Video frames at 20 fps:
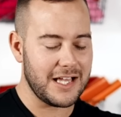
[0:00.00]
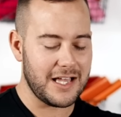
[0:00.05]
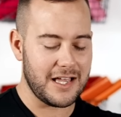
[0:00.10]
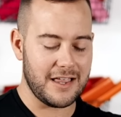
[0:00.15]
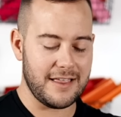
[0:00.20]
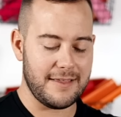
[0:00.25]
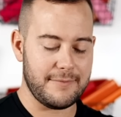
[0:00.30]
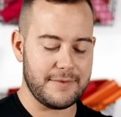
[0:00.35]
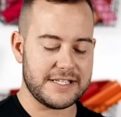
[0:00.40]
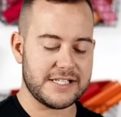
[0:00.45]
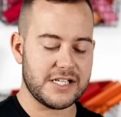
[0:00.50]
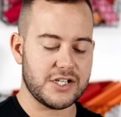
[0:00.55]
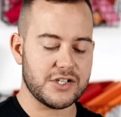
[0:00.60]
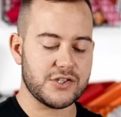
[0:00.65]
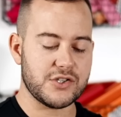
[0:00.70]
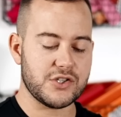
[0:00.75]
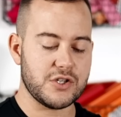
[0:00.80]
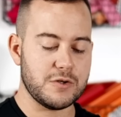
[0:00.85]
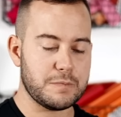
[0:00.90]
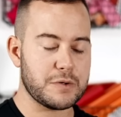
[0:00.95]
Um, it's not
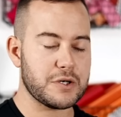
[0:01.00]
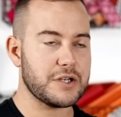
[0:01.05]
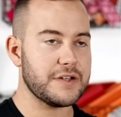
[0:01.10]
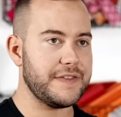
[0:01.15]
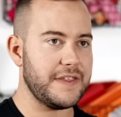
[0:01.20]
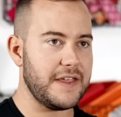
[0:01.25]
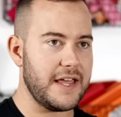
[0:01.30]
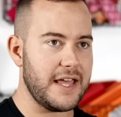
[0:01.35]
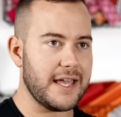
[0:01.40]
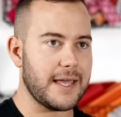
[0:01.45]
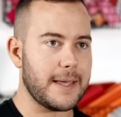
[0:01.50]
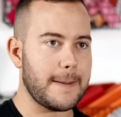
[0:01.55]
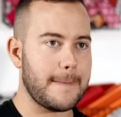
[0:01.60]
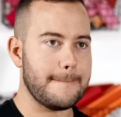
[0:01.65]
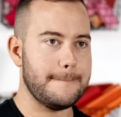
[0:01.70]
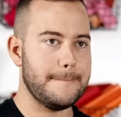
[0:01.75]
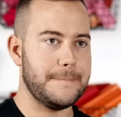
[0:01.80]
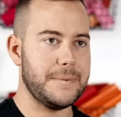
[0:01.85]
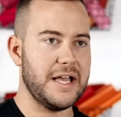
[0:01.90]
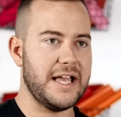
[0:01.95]
super thick,
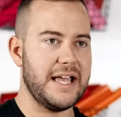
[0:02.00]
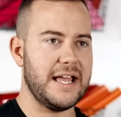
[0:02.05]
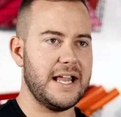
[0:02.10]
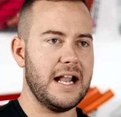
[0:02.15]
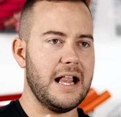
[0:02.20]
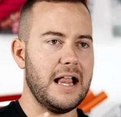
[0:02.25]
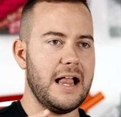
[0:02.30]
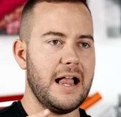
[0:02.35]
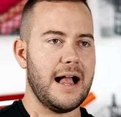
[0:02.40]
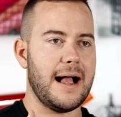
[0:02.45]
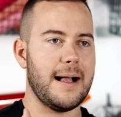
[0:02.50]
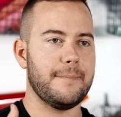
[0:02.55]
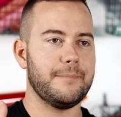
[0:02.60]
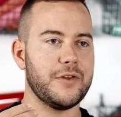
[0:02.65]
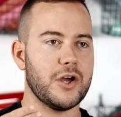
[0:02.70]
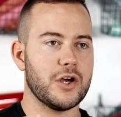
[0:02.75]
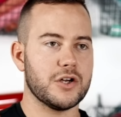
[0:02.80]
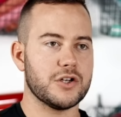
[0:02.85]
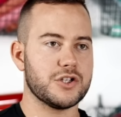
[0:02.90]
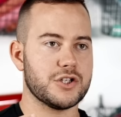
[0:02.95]
but I'm
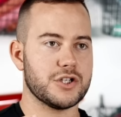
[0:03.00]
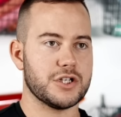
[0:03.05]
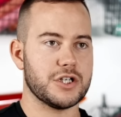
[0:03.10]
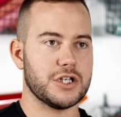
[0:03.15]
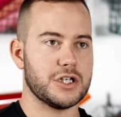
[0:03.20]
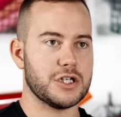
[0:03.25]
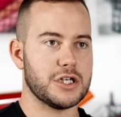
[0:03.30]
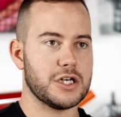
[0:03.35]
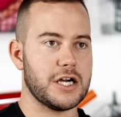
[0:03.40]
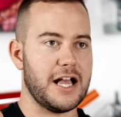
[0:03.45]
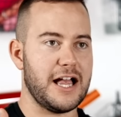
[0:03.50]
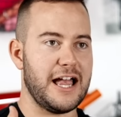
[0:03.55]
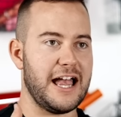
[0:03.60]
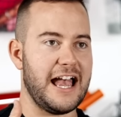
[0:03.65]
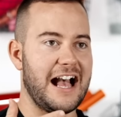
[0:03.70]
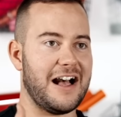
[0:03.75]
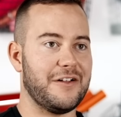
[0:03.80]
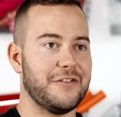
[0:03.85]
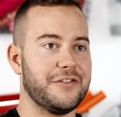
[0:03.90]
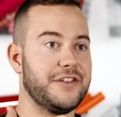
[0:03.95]
not sure
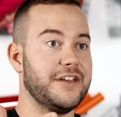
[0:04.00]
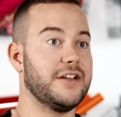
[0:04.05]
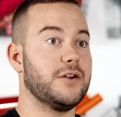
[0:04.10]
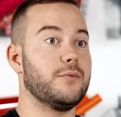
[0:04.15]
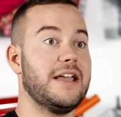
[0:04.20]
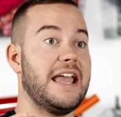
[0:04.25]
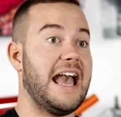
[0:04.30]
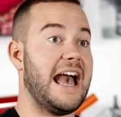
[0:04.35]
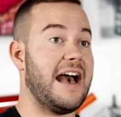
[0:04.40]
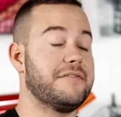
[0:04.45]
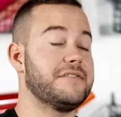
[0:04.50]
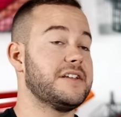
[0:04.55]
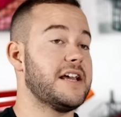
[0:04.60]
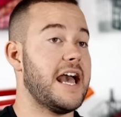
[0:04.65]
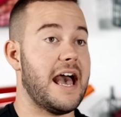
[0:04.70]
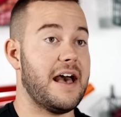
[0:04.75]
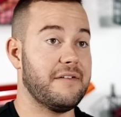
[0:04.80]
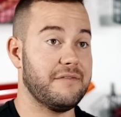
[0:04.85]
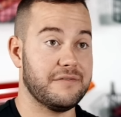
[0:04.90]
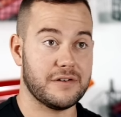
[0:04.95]
how thick we have to
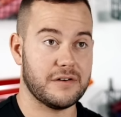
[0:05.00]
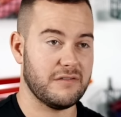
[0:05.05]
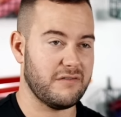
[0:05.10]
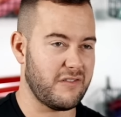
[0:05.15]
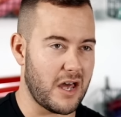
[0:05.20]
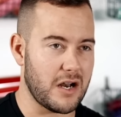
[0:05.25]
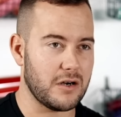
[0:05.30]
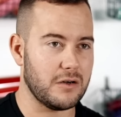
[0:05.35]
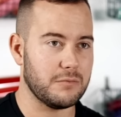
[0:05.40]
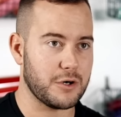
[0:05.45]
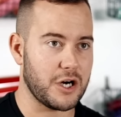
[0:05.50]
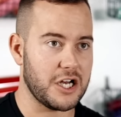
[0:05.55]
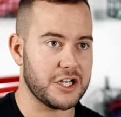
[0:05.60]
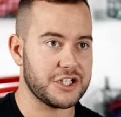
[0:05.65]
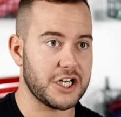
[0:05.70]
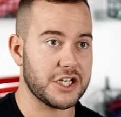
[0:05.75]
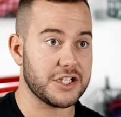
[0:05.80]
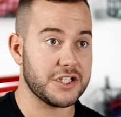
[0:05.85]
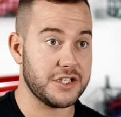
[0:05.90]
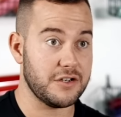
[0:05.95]
have for a vinyl
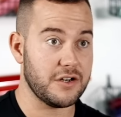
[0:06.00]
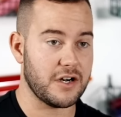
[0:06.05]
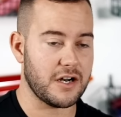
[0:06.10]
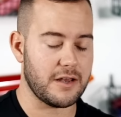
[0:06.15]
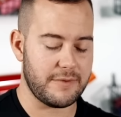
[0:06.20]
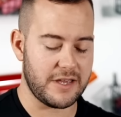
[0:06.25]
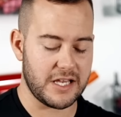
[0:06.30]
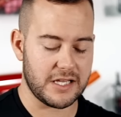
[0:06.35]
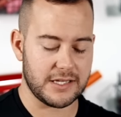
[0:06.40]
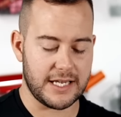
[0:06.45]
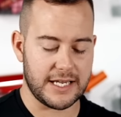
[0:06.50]
project. Do you know what I mean?